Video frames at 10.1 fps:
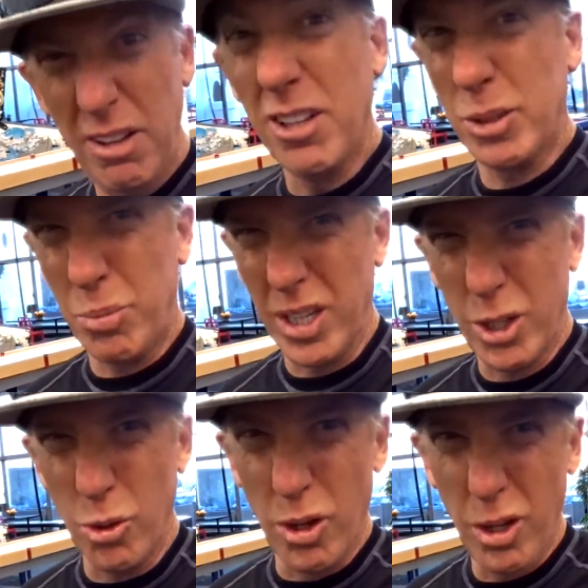Looks pretty
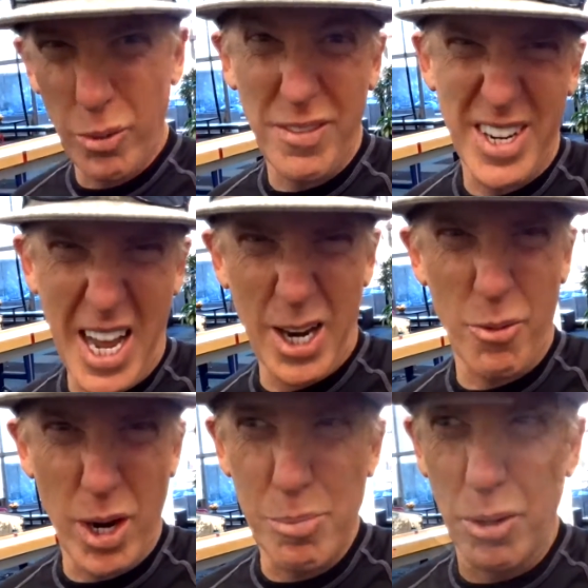cool. We even had a
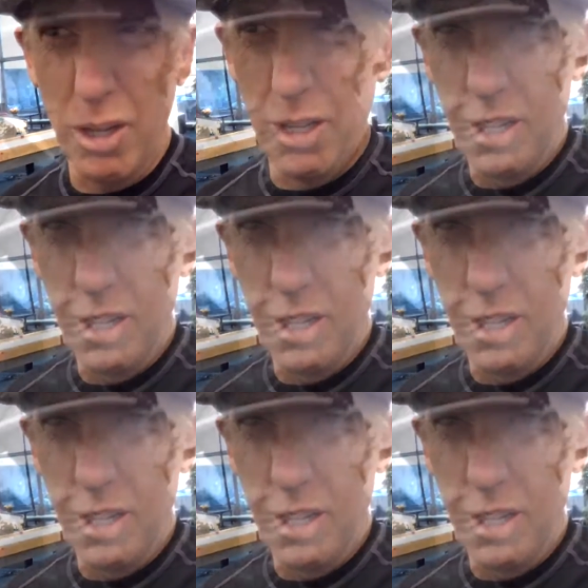Red Bull.